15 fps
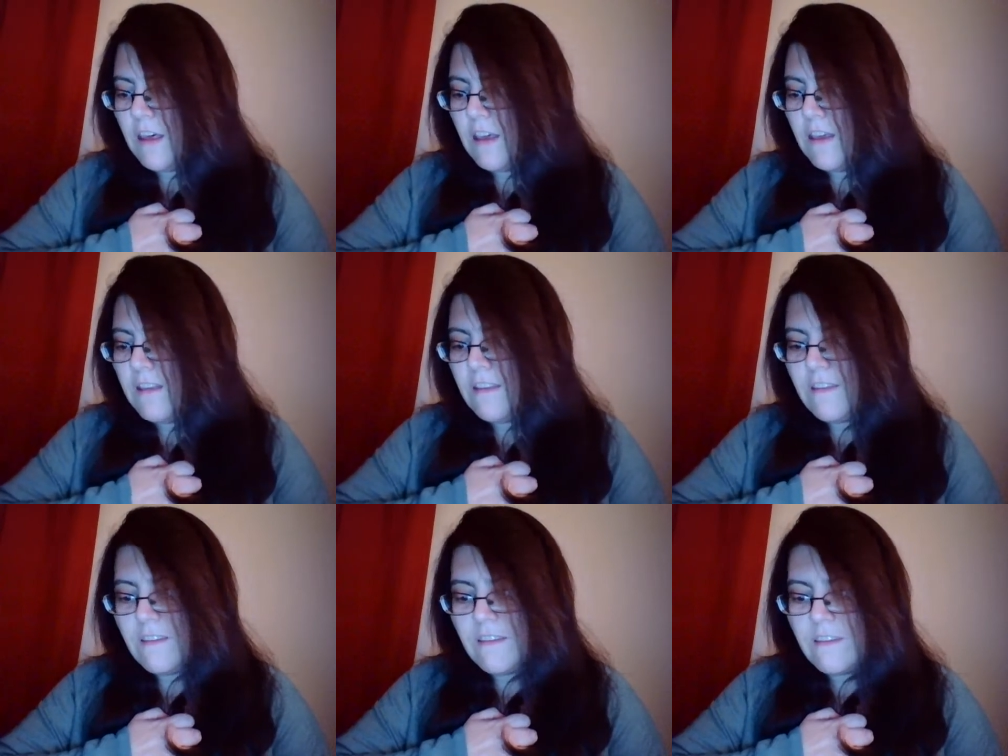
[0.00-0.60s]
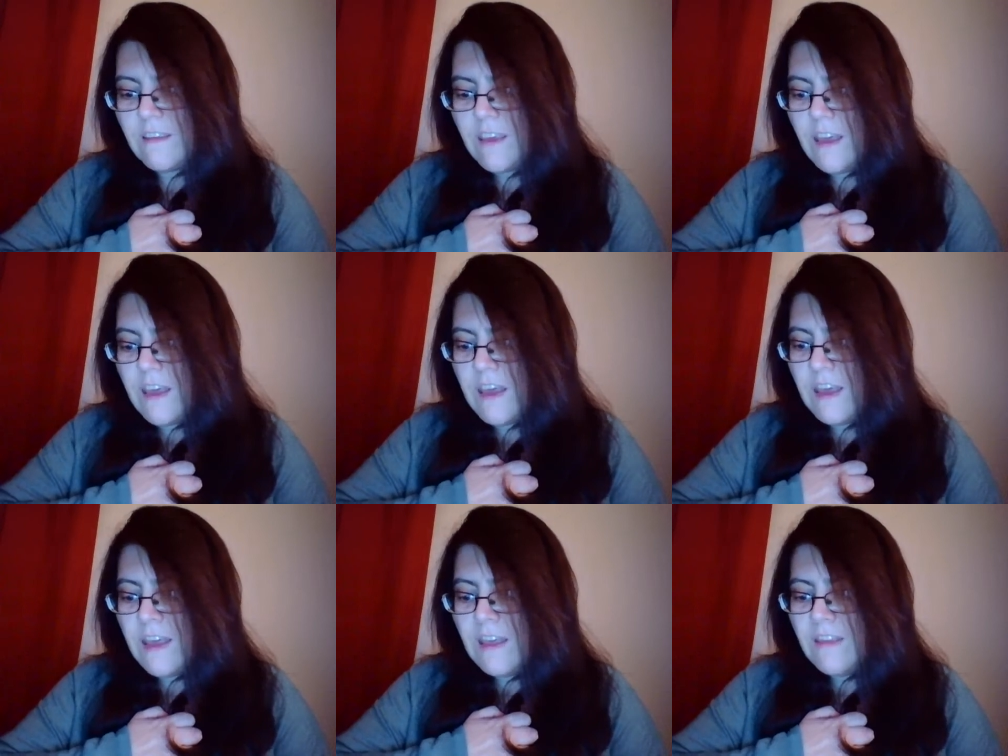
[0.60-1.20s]
It's
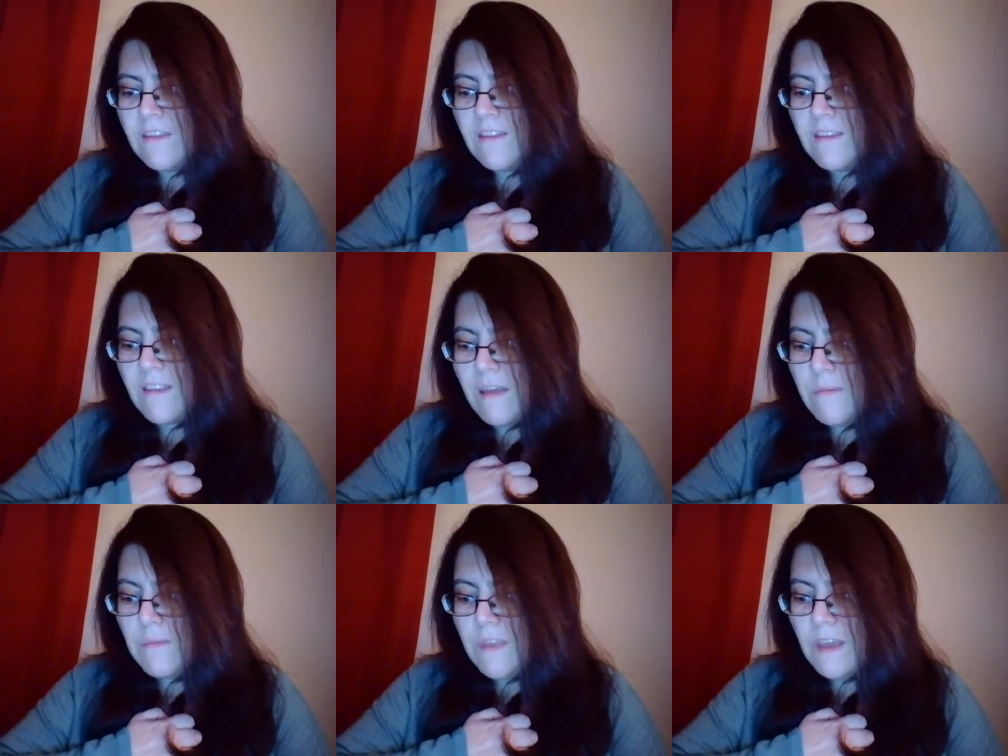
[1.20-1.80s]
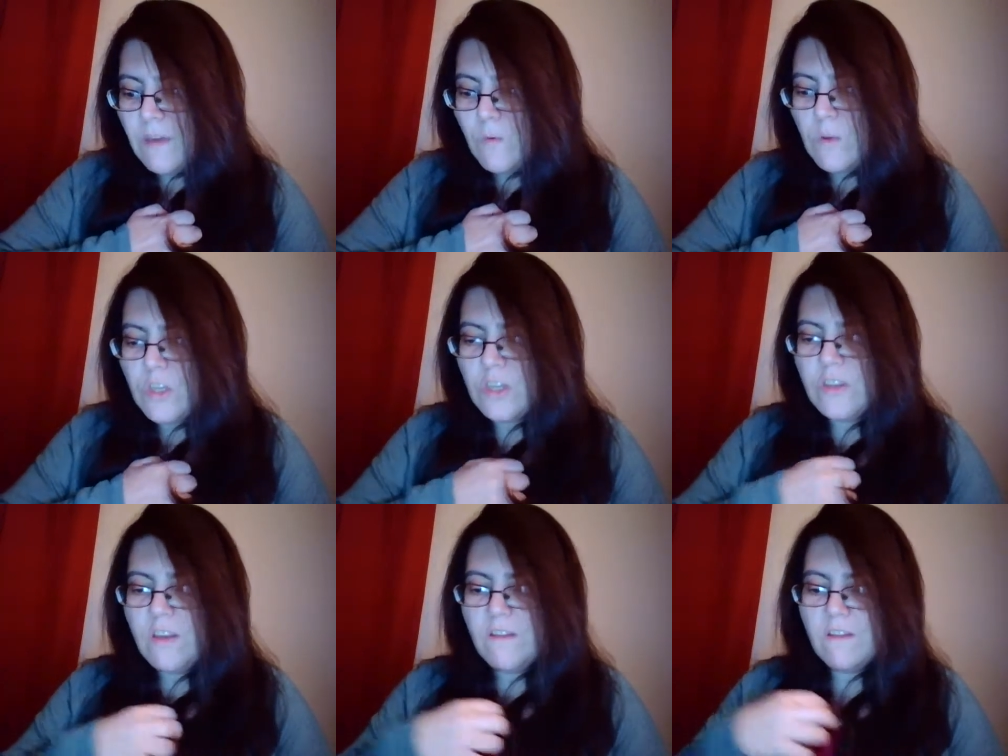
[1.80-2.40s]
something
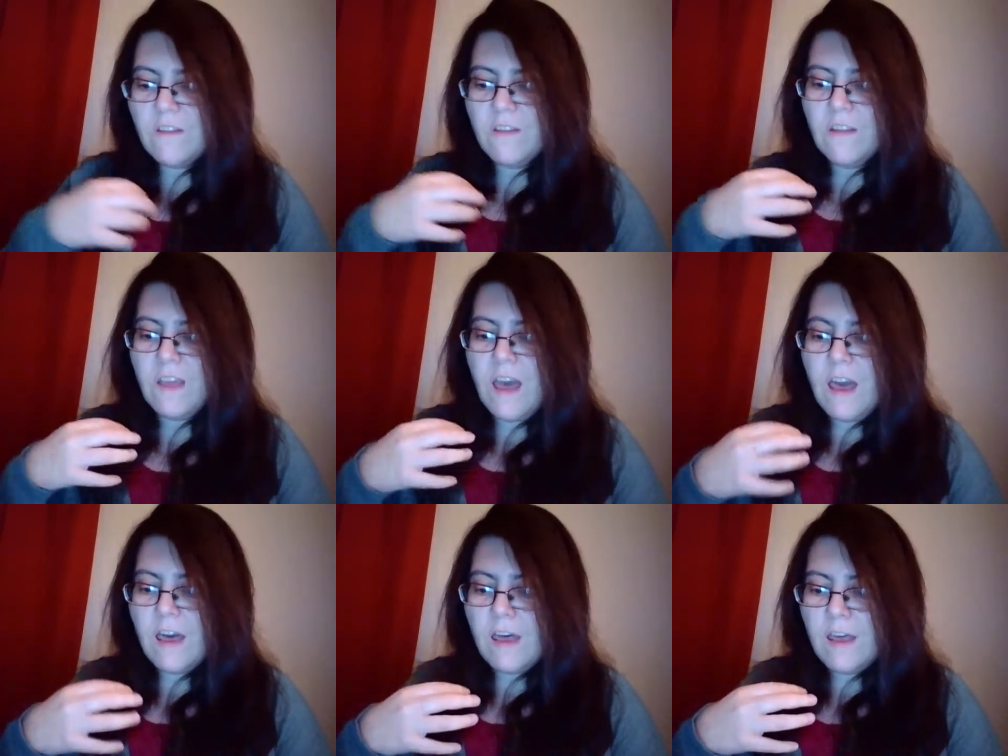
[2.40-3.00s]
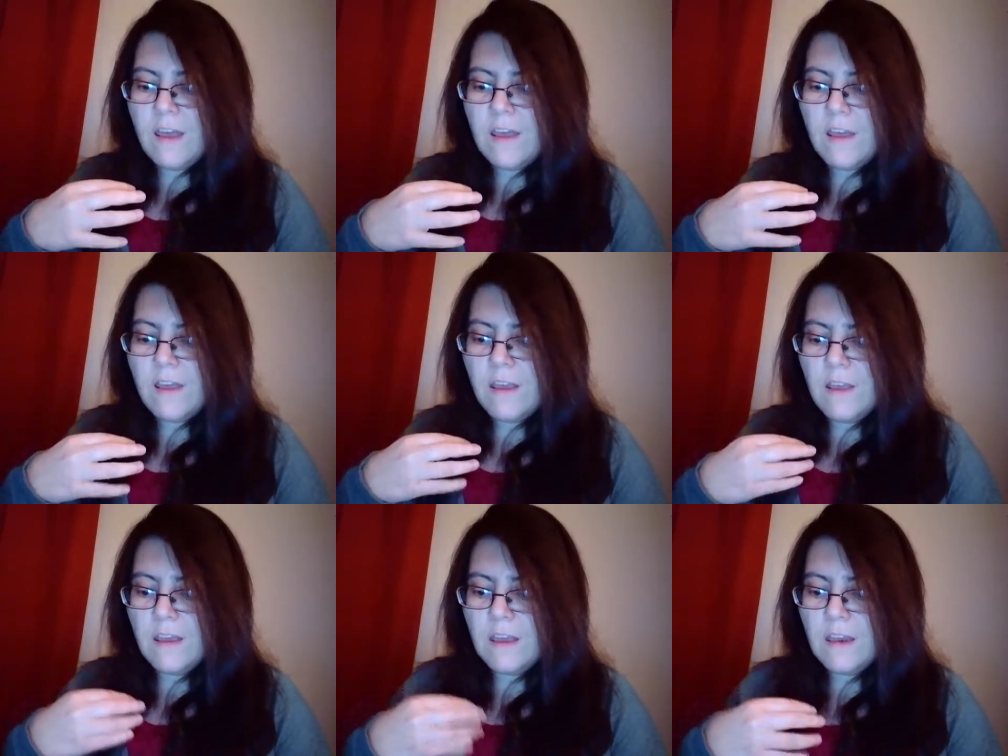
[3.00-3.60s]
which doesn't
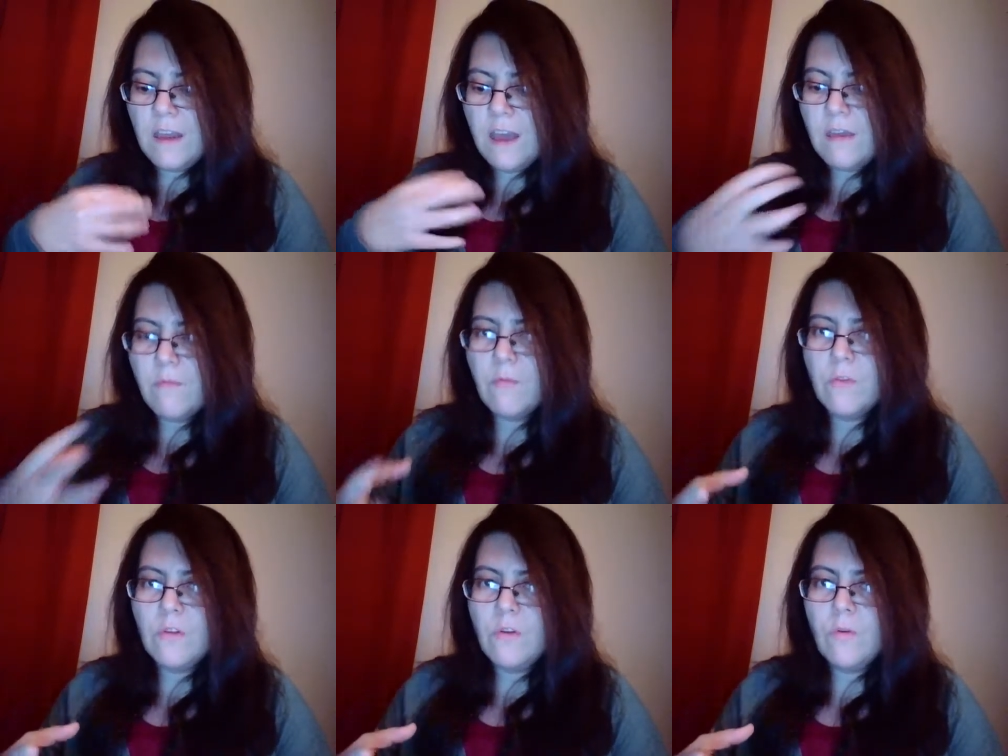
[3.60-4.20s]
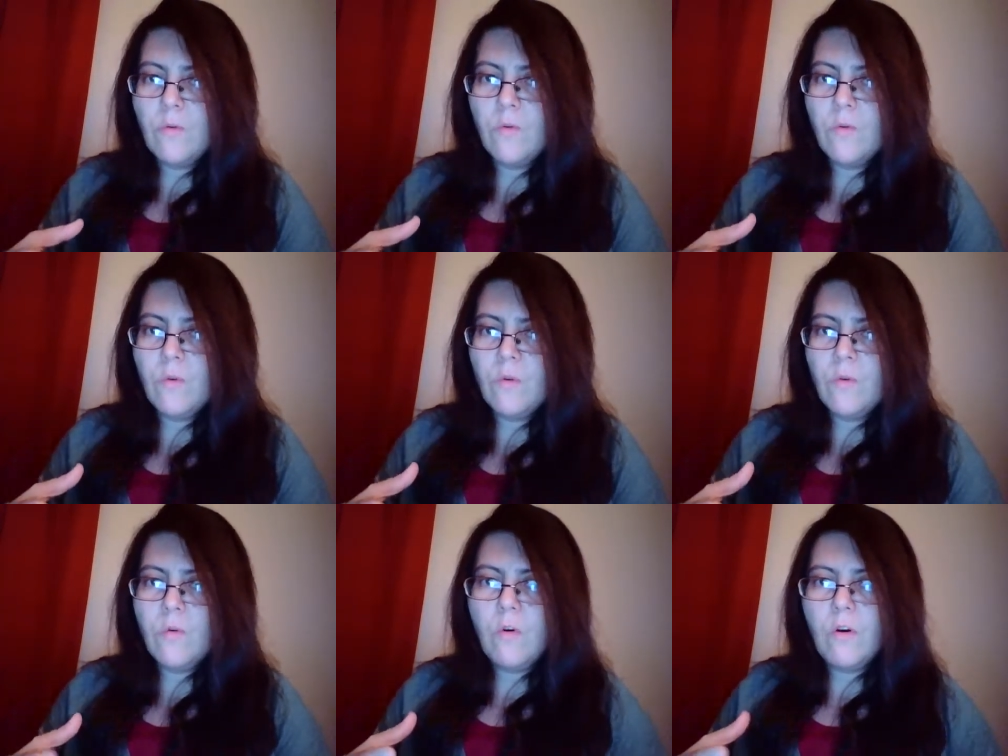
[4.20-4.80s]
enable you
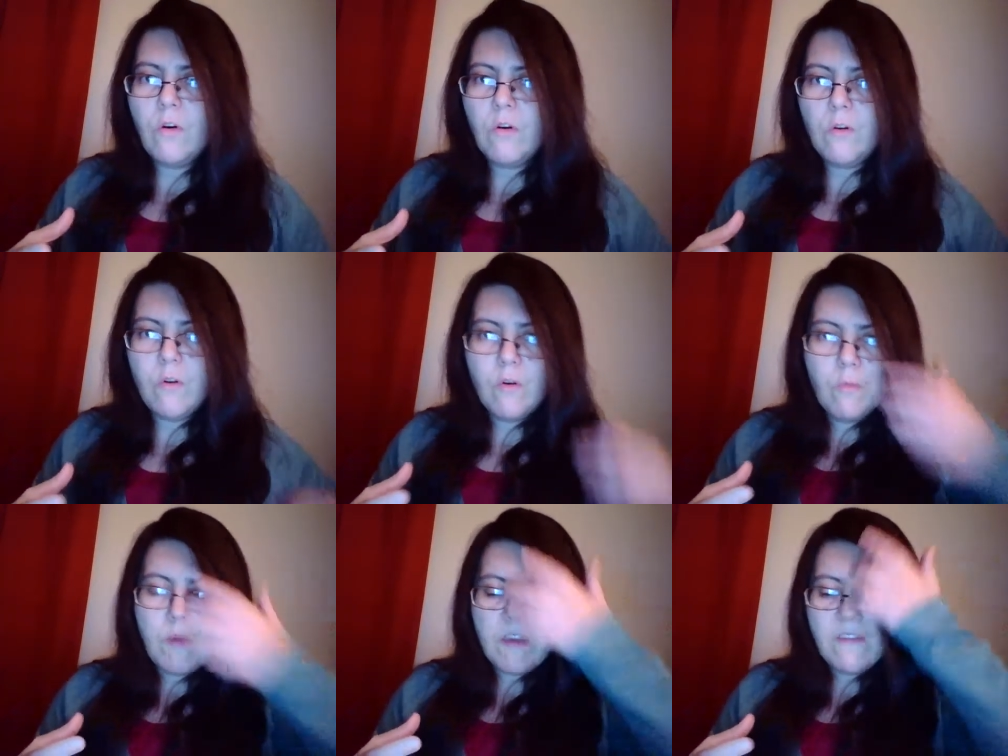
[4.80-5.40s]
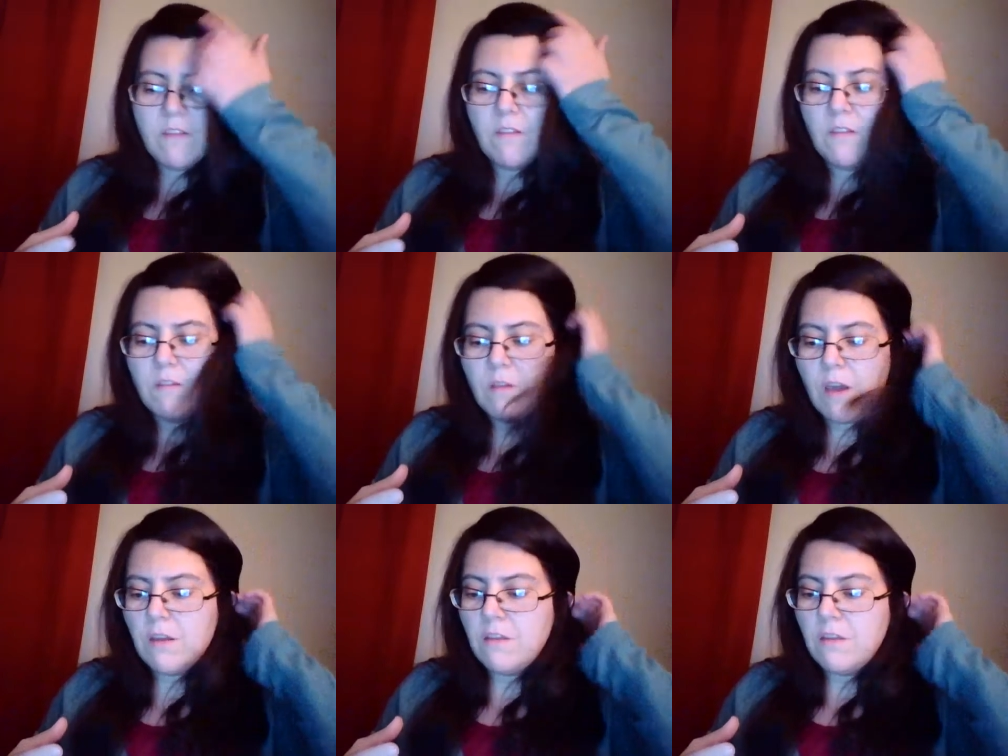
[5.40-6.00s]
or makes it
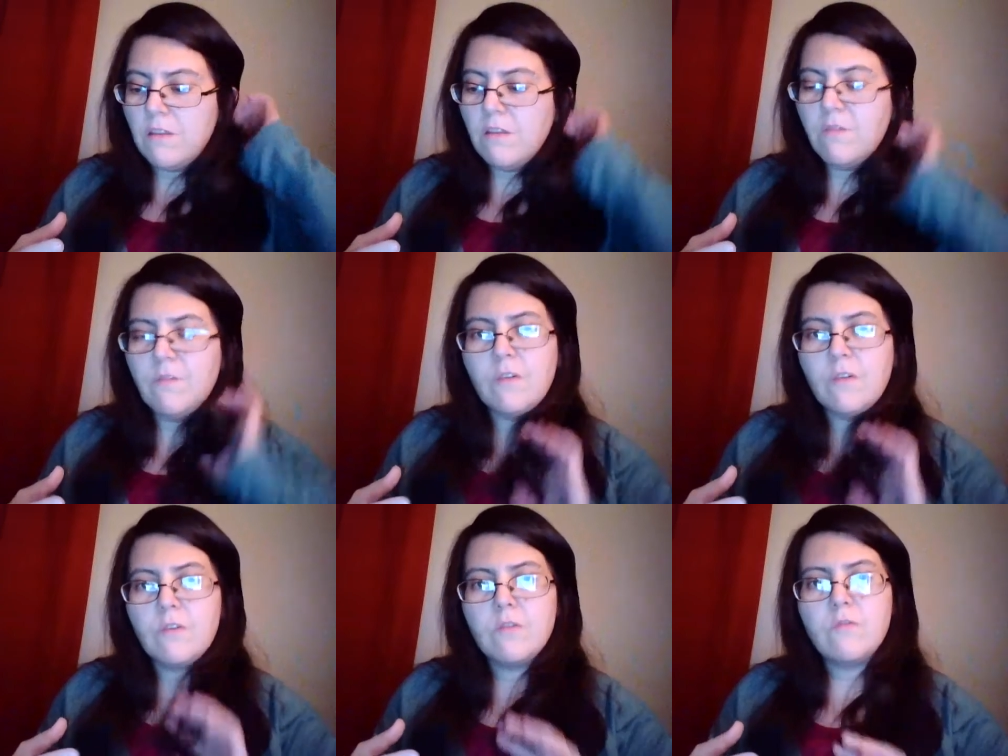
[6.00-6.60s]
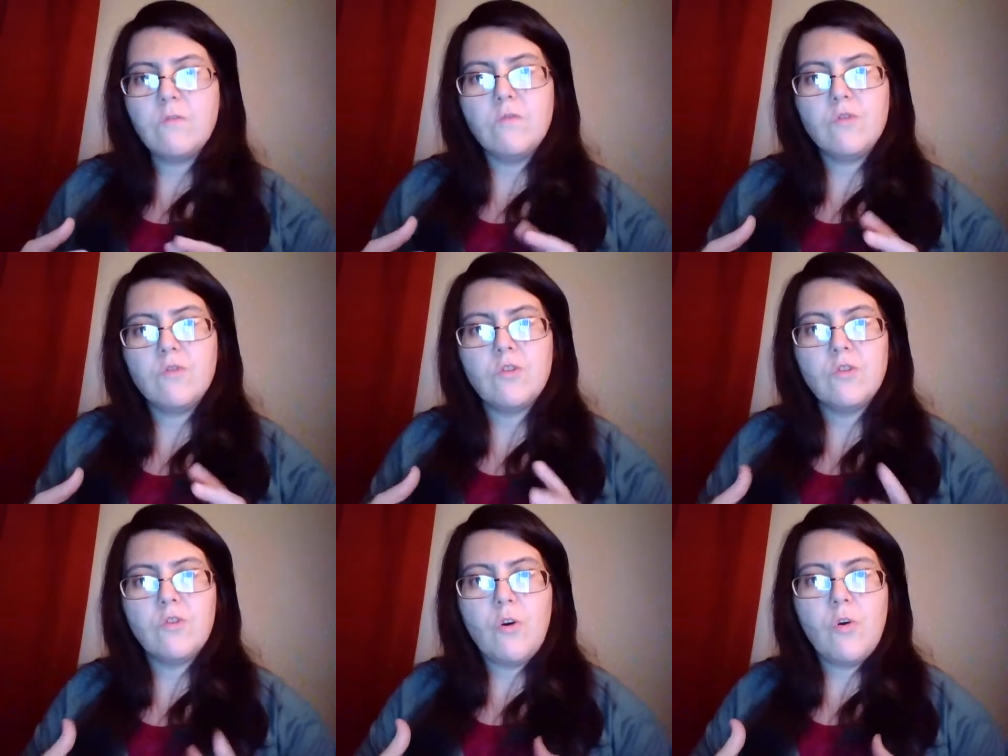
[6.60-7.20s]
kind of difficult to
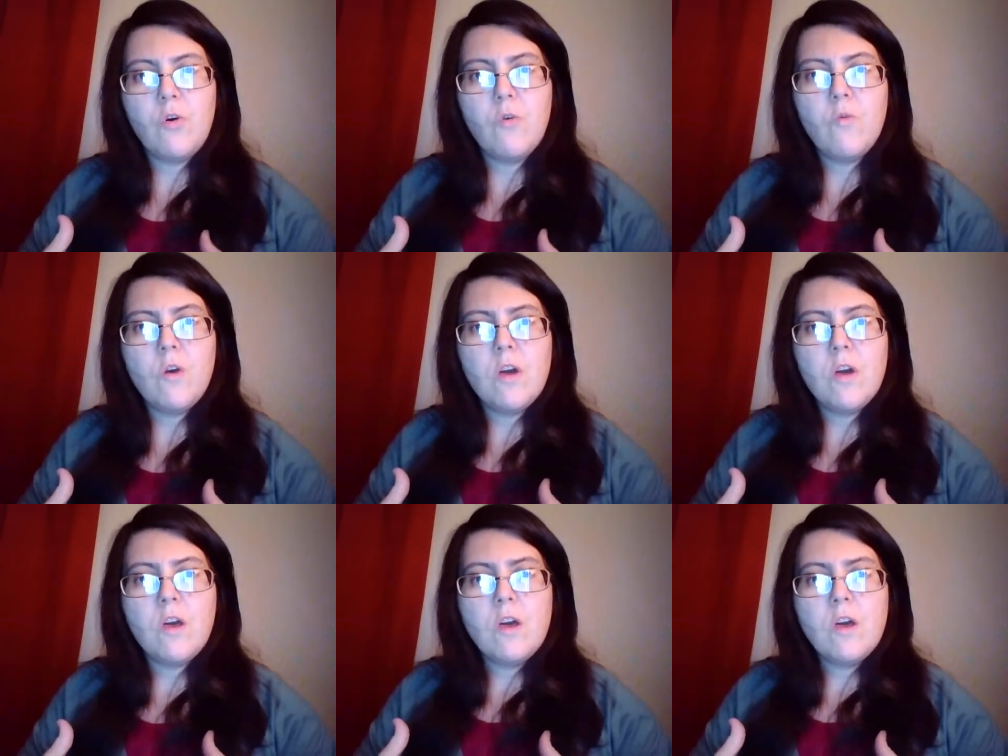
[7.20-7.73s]
show